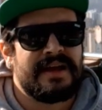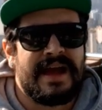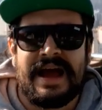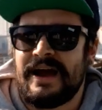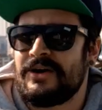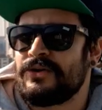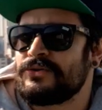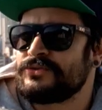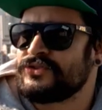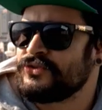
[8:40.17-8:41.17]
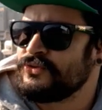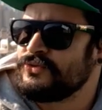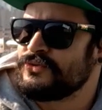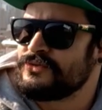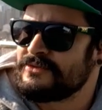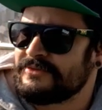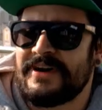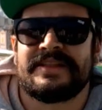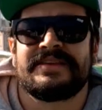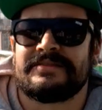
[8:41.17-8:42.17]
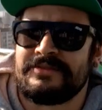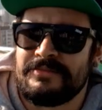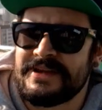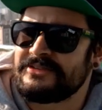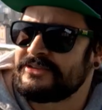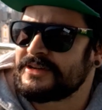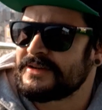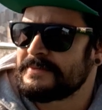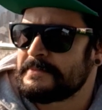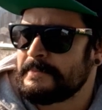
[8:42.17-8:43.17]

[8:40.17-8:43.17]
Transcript: how to find the information.